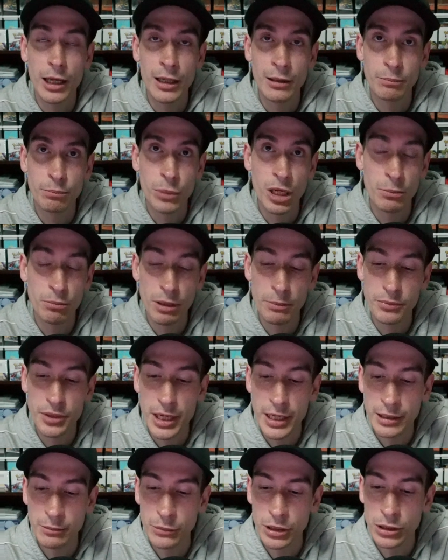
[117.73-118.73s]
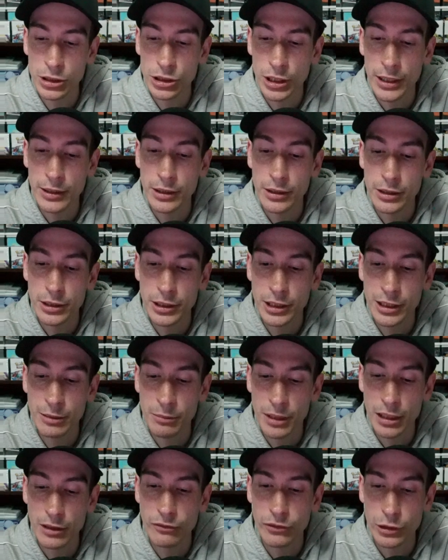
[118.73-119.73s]
bump up damage, and the
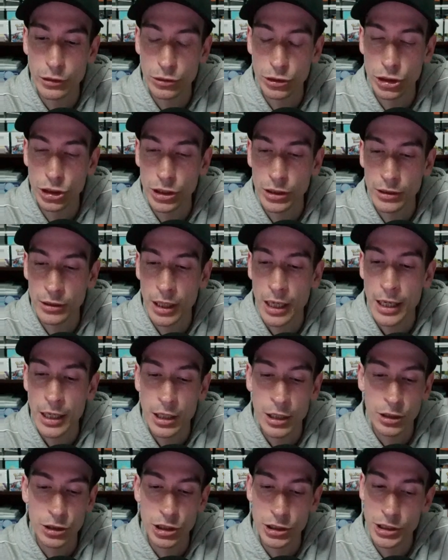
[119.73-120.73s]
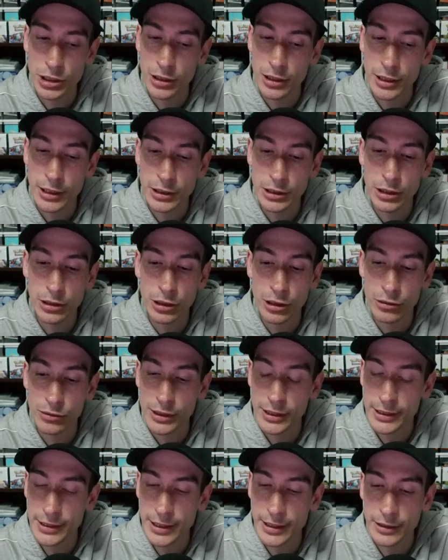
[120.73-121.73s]
TM Evolution. Just in case they go
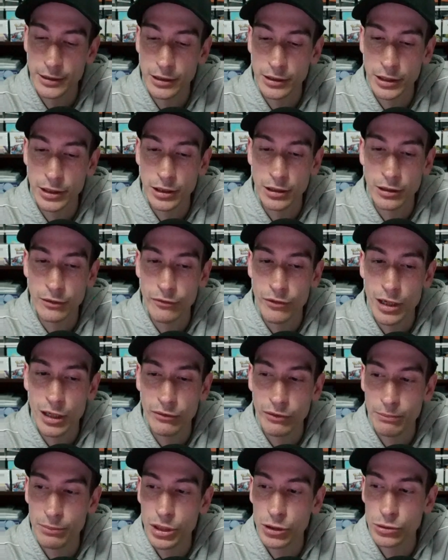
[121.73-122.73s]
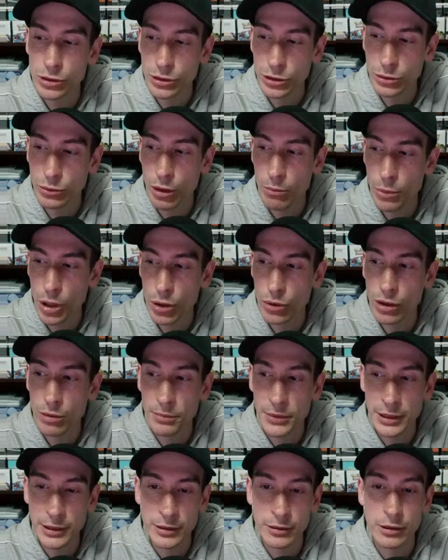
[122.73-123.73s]
second, they can evolve up those 2
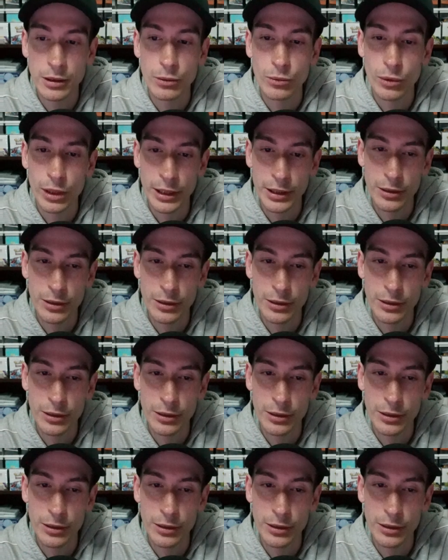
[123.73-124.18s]
Pokemon right